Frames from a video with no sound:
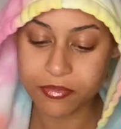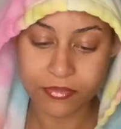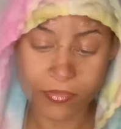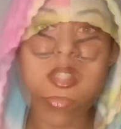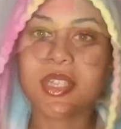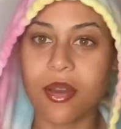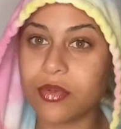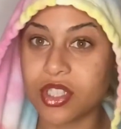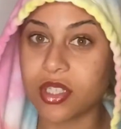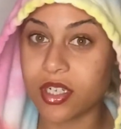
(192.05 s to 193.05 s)
I'm so, I
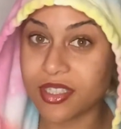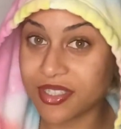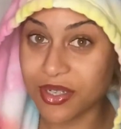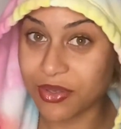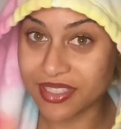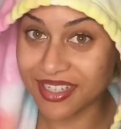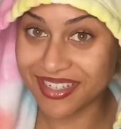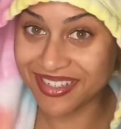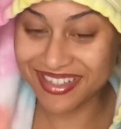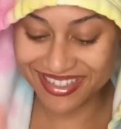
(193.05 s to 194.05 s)
was literally so
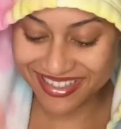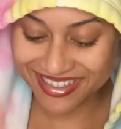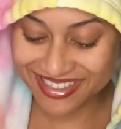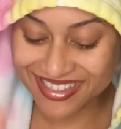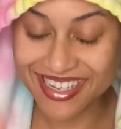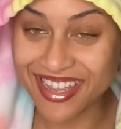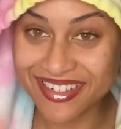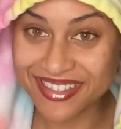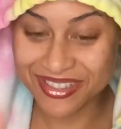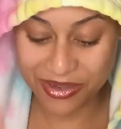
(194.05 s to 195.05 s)
excited. Like this scent
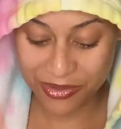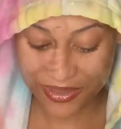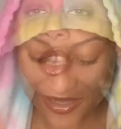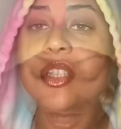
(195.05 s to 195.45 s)
is so good.